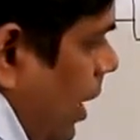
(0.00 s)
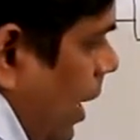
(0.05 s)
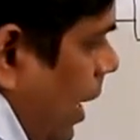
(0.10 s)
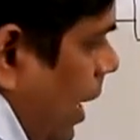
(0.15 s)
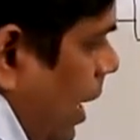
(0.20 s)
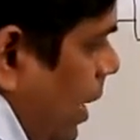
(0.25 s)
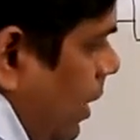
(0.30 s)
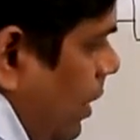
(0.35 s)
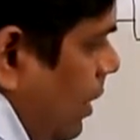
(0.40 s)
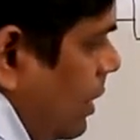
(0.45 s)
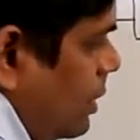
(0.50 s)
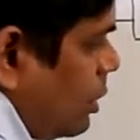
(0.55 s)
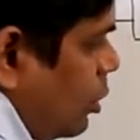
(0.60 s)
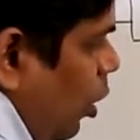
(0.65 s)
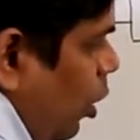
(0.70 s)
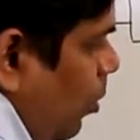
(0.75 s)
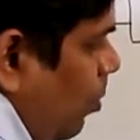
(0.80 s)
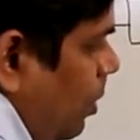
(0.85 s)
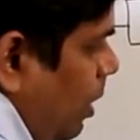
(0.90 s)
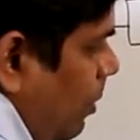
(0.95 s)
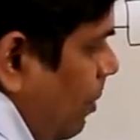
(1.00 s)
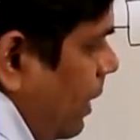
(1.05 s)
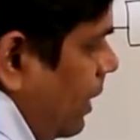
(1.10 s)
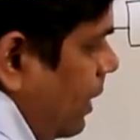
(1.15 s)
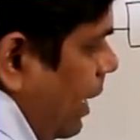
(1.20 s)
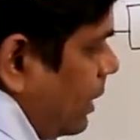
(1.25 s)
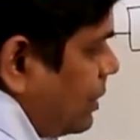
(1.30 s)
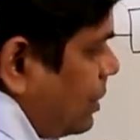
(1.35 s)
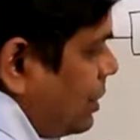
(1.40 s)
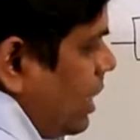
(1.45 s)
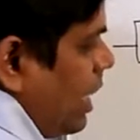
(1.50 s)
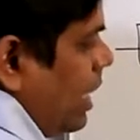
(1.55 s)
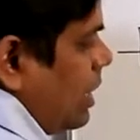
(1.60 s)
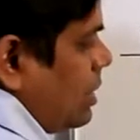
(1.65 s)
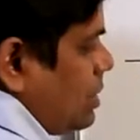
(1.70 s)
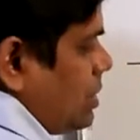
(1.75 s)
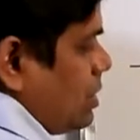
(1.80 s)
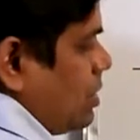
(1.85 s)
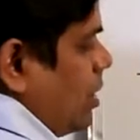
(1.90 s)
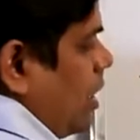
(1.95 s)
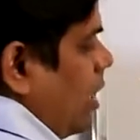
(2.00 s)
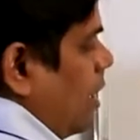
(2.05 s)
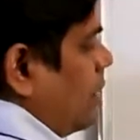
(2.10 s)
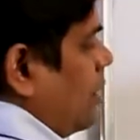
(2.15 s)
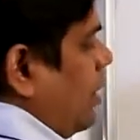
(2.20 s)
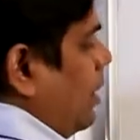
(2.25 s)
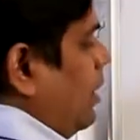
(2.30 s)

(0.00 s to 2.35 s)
and its complement x dash are